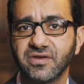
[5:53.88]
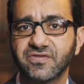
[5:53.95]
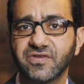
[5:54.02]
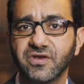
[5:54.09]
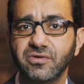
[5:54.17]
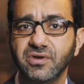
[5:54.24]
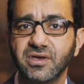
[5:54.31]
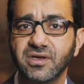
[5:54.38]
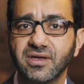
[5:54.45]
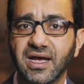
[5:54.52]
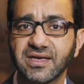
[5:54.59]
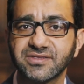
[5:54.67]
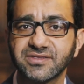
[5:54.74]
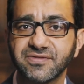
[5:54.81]
So
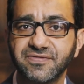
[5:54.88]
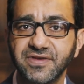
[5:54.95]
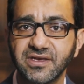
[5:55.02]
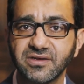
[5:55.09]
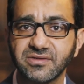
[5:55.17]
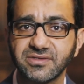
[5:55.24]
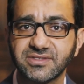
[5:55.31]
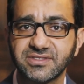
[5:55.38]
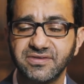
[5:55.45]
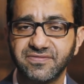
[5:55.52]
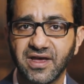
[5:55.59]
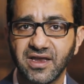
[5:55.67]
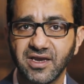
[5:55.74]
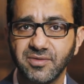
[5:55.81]
as the fields
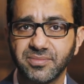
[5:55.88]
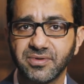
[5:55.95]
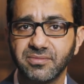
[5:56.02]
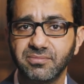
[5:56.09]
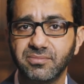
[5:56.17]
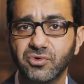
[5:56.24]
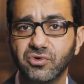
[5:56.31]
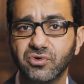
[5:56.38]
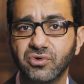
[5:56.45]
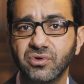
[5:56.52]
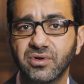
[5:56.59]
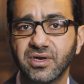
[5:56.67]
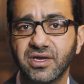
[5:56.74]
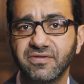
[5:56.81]
develop,
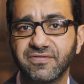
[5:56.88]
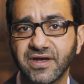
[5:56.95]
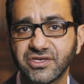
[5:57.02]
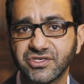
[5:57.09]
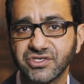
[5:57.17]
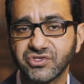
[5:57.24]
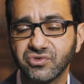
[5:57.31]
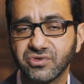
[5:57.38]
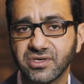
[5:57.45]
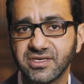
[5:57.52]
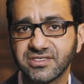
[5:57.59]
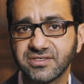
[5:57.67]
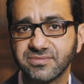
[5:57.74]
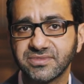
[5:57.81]
more infectious
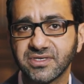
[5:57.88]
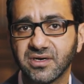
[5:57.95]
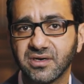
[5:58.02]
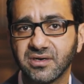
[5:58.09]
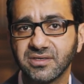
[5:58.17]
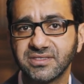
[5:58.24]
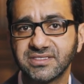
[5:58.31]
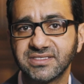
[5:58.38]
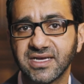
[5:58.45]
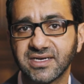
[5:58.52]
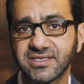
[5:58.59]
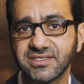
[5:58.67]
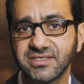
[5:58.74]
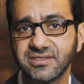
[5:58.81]
organisms are
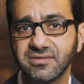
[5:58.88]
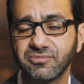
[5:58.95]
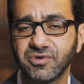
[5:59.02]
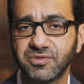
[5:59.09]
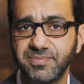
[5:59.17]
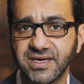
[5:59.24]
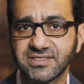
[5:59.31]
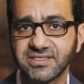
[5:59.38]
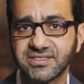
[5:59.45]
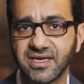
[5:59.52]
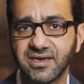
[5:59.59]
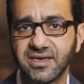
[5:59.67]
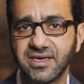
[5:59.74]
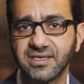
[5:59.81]
detected with better
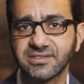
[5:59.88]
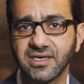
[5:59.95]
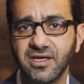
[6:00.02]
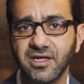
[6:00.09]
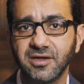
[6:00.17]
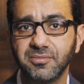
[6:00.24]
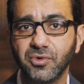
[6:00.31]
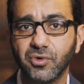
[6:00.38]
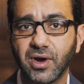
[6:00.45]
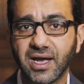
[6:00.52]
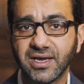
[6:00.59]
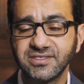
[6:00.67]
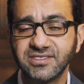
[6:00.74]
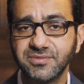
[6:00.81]
techniques, more
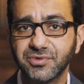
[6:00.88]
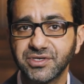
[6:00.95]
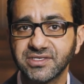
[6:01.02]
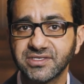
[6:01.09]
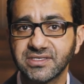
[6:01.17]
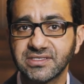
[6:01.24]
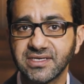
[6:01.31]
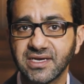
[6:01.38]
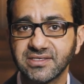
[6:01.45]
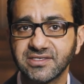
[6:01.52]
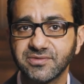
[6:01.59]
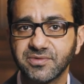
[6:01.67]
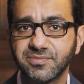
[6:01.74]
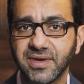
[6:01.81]
antibodies are
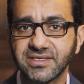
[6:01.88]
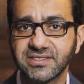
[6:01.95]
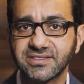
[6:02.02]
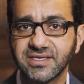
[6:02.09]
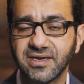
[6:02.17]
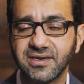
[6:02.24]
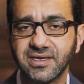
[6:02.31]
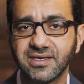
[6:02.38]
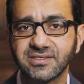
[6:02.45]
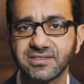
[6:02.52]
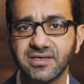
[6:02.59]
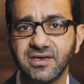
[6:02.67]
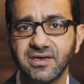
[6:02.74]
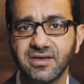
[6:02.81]
detected with better techniques,
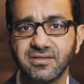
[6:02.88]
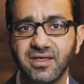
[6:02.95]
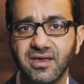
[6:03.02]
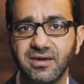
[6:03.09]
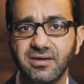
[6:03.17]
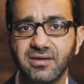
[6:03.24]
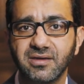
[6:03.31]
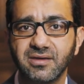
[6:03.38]
then